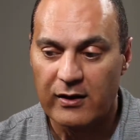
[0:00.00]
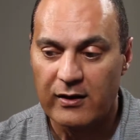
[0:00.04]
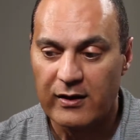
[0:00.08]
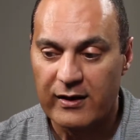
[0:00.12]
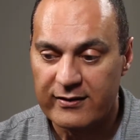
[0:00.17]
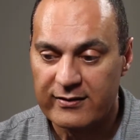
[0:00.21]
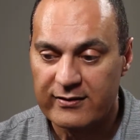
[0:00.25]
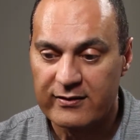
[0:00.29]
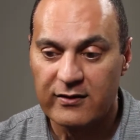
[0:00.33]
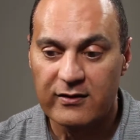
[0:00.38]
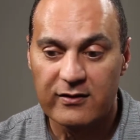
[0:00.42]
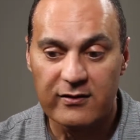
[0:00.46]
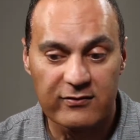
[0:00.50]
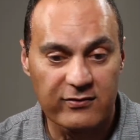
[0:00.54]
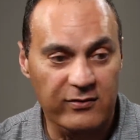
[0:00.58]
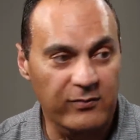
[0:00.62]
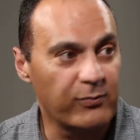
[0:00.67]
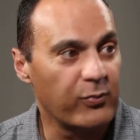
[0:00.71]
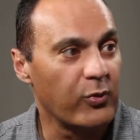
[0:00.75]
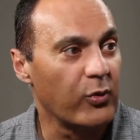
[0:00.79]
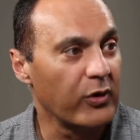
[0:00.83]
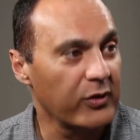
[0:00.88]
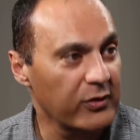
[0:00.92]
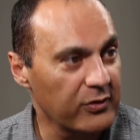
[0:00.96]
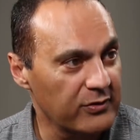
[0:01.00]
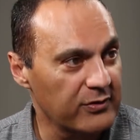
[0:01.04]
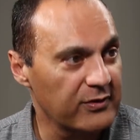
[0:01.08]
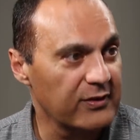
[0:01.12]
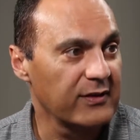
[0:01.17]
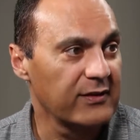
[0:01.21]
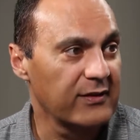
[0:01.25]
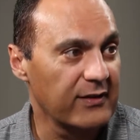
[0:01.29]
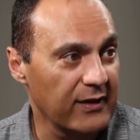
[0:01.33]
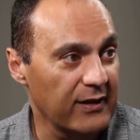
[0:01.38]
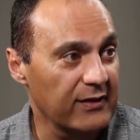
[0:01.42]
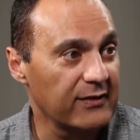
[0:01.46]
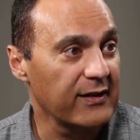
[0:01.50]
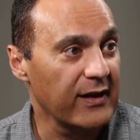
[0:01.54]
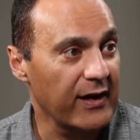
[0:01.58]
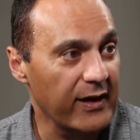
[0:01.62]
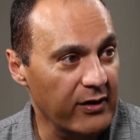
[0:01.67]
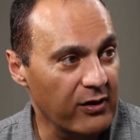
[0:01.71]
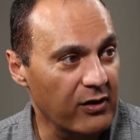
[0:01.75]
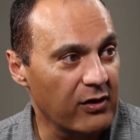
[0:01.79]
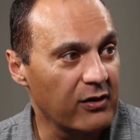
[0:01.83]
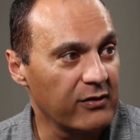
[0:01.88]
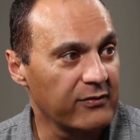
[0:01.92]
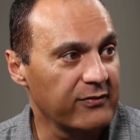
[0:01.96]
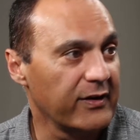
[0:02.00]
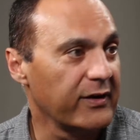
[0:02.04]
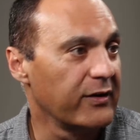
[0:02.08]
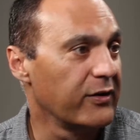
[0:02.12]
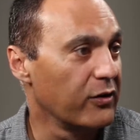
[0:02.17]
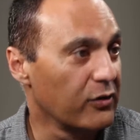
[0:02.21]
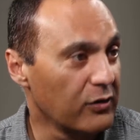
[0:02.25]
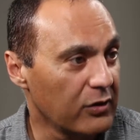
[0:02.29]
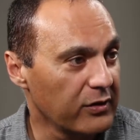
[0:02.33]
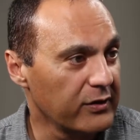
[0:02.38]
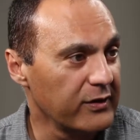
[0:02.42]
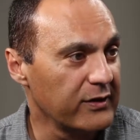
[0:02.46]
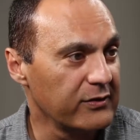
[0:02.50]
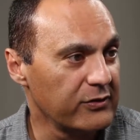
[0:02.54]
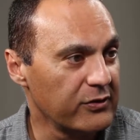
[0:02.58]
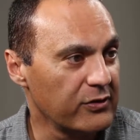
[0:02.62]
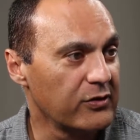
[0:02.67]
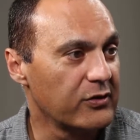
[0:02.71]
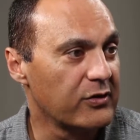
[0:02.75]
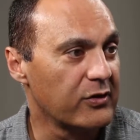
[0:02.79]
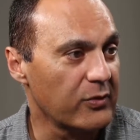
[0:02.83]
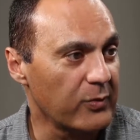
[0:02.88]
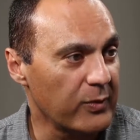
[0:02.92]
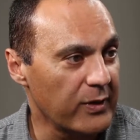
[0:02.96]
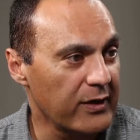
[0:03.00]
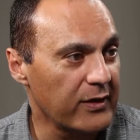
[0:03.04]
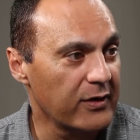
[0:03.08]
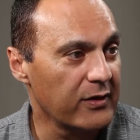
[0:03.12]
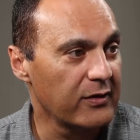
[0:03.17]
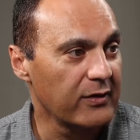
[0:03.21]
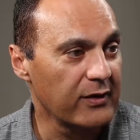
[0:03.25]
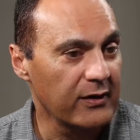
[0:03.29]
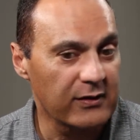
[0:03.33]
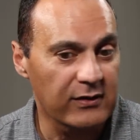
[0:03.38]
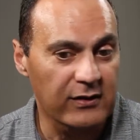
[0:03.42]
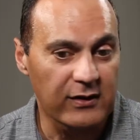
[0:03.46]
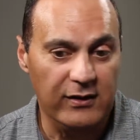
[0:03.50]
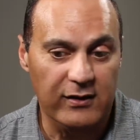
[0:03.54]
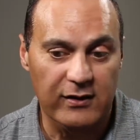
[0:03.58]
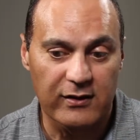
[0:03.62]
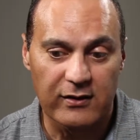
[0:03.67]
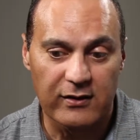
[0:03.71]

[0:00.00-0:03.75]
I think it's important to take that on very early in your career and